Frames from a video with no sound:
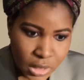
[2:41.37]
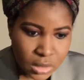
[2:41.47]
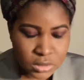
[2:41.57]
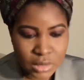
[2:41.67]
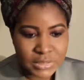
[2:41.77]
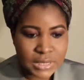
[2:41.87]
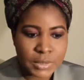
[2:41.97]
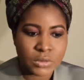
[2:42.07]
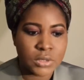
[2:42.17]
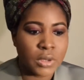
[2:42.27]
So I'm a semi
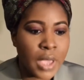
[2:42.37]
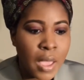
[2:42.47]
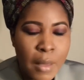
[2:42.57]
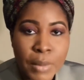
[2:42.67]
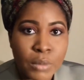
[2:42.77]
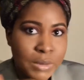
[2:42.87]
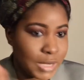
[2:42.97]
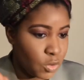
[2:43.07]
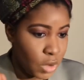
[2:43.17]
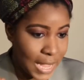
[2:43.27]
good toy, but me
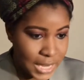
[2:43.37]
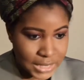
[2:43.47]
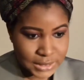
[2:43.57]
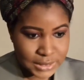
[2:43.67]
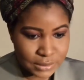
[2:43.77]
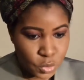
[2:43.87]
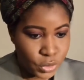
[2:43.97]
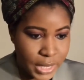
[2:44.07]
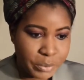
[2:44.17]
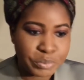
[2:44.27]
no eyelashes,
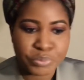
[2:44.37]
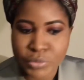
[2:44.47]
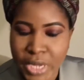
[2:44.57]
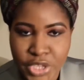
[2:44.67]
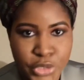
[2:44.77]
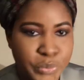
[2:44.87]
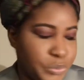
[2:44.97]
okay? Thank you.